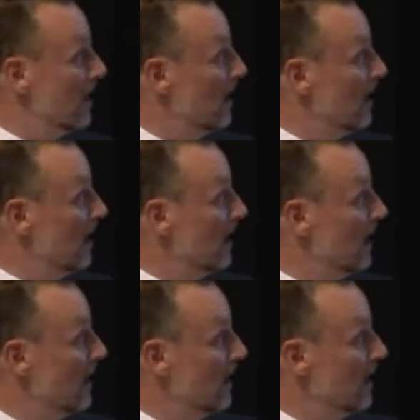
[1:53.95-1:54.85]

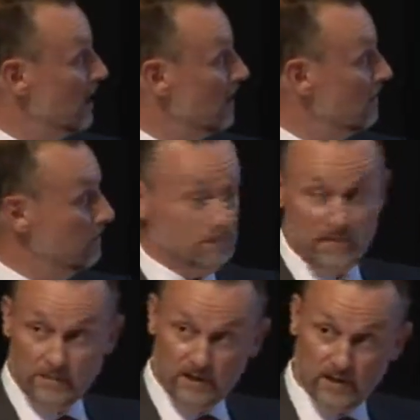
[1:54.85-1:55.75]

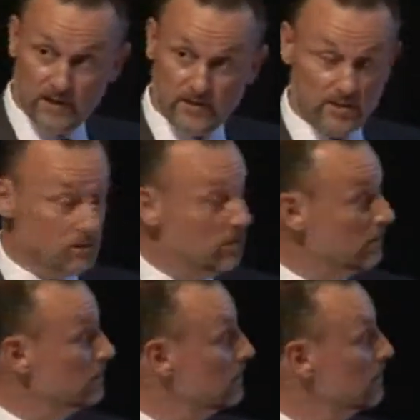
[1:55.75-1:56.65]
many, many years ago.
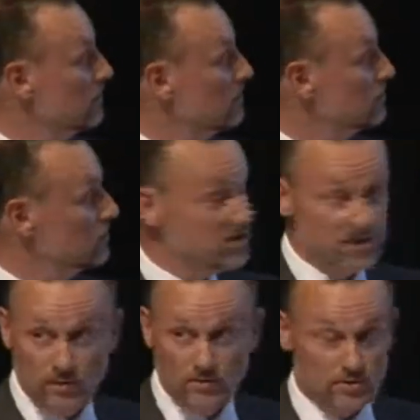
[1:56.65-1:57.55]
So it's
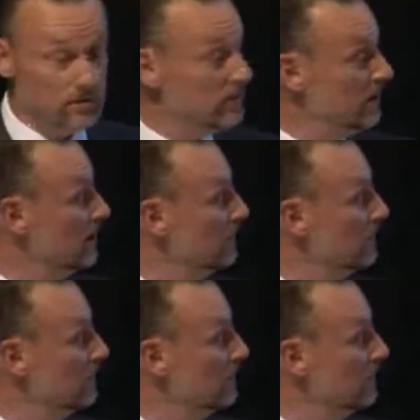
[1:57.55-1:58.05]
an old story.